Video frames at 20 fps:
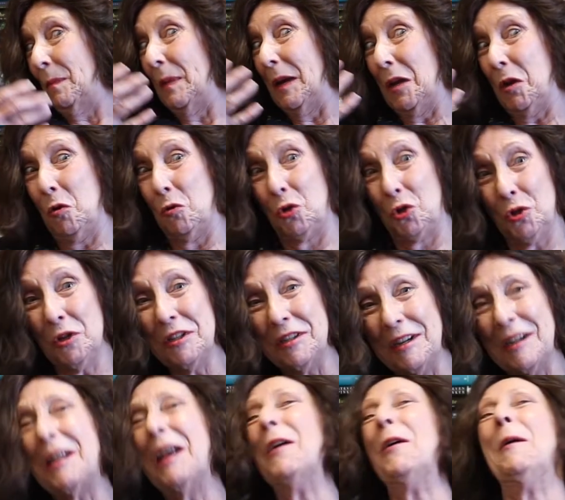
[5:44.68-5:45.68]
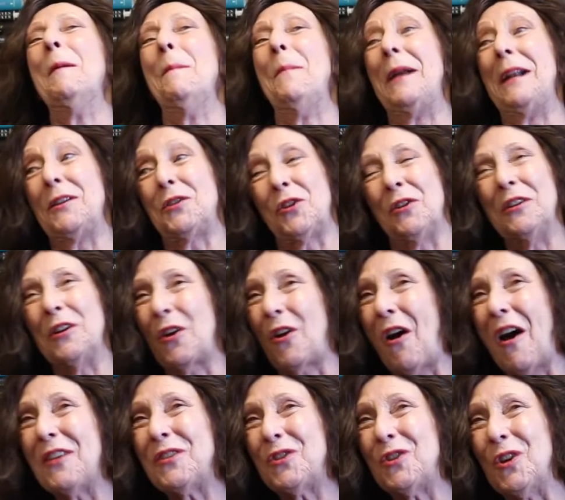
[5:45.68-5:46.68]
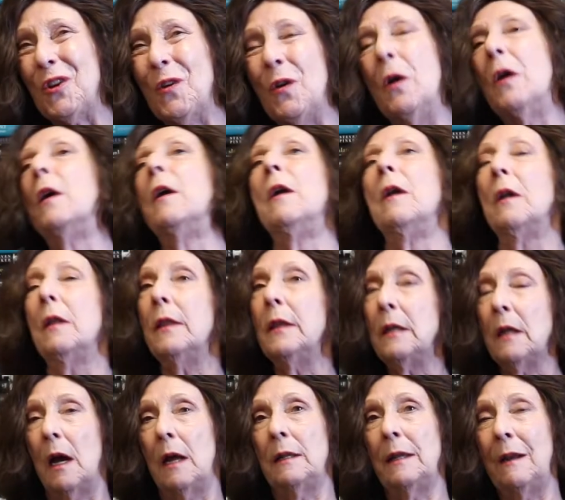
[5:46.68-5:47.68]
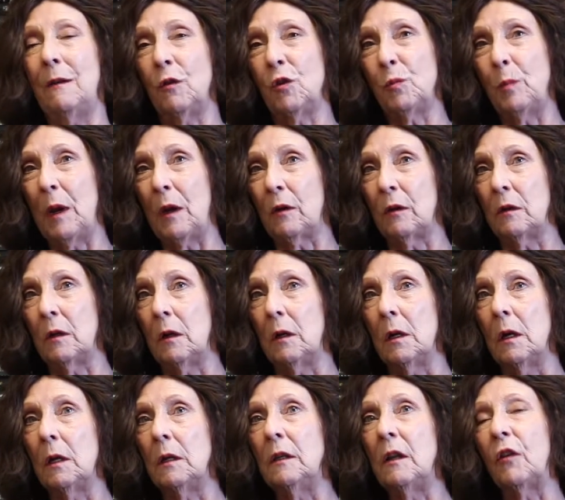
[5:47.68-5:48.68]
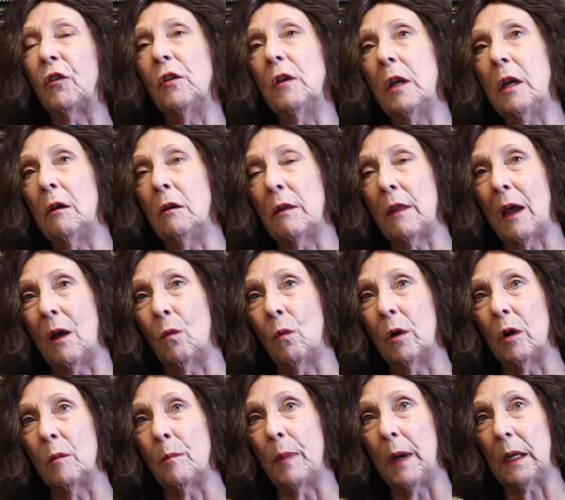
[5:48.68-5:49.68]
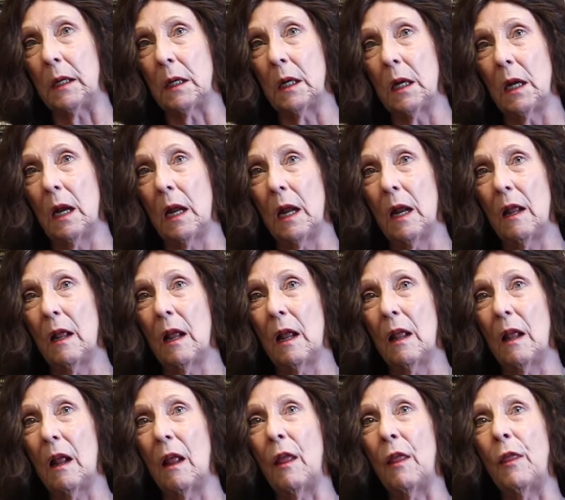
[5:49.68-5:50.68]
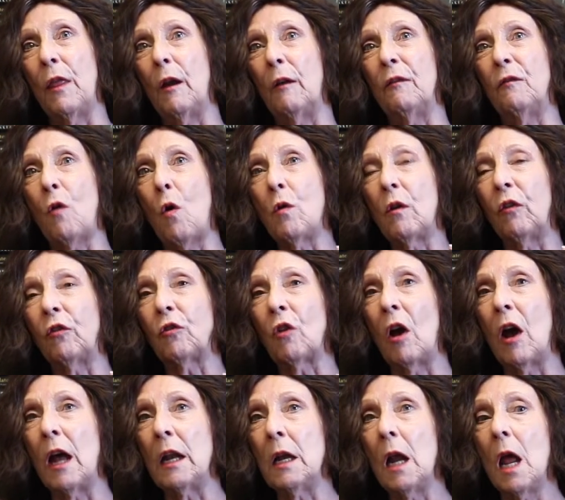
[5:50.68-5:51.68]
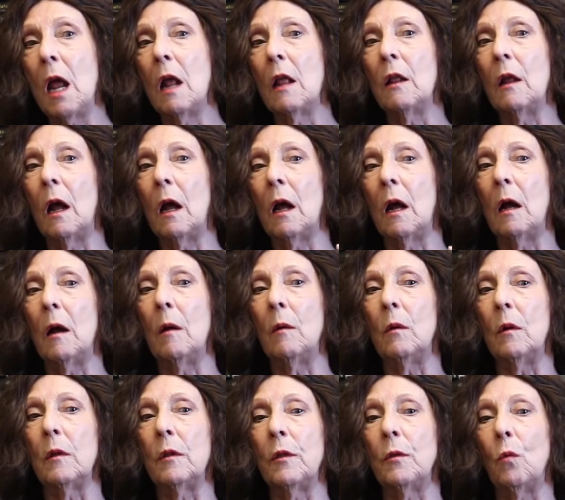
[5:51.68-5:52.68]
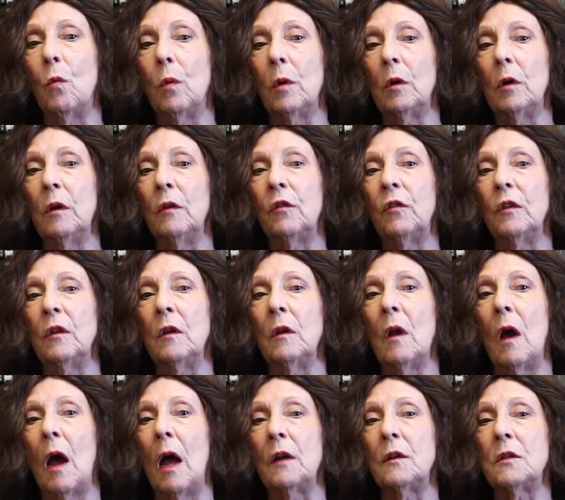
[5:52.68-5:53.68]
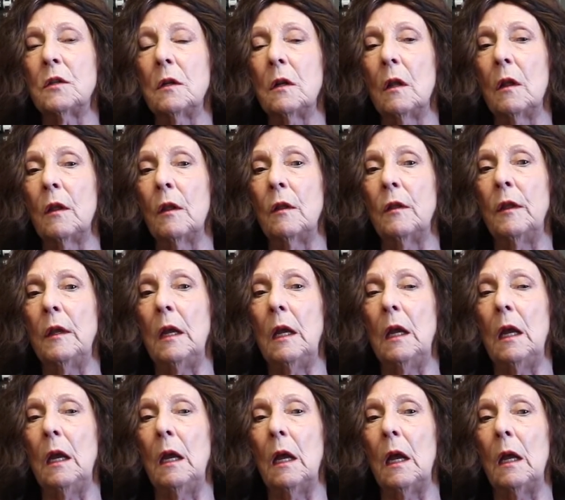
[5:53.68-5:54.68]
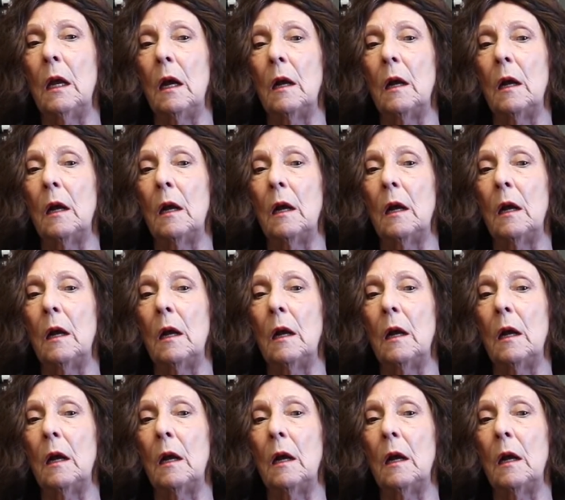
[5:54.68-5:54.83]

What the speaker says: you shouldn't, but it's going to cost you. The non-native speaker doesn't hear that word, but they're focused on the words, not the